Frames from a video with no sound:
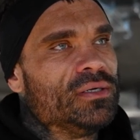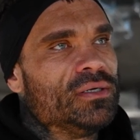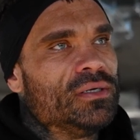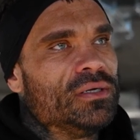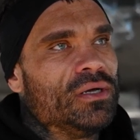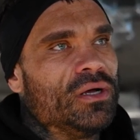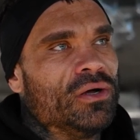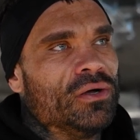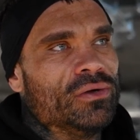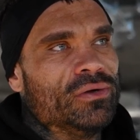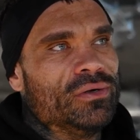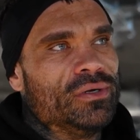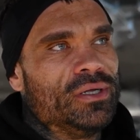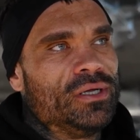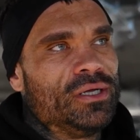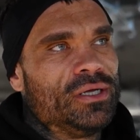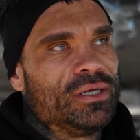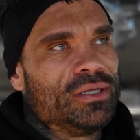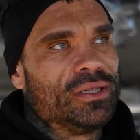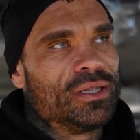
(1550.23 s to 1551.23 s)
on
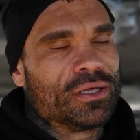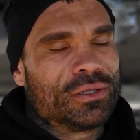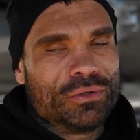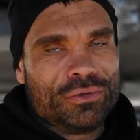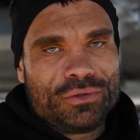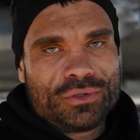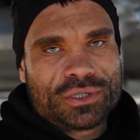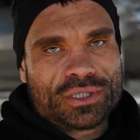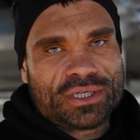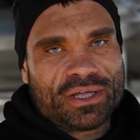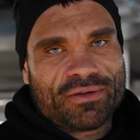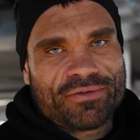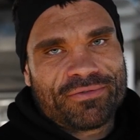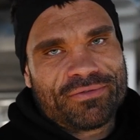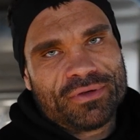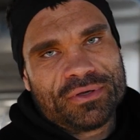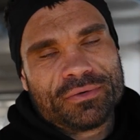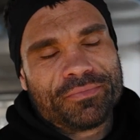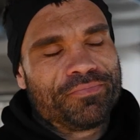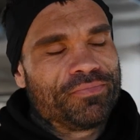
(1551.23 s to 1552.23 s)
the glute stuff.
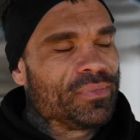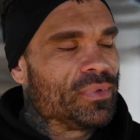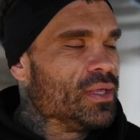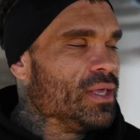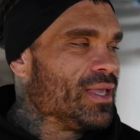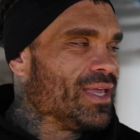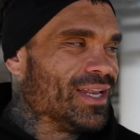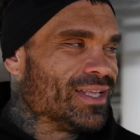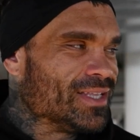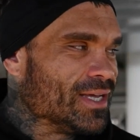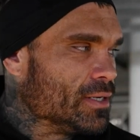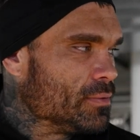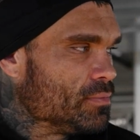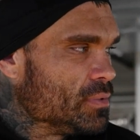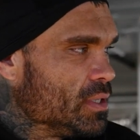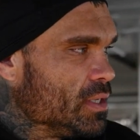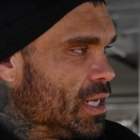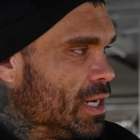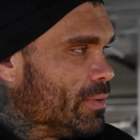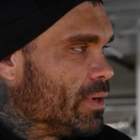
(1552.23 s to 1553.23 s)
Get it done.
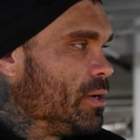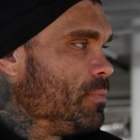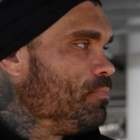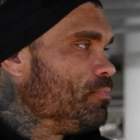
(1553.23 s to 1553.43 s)
Anyway,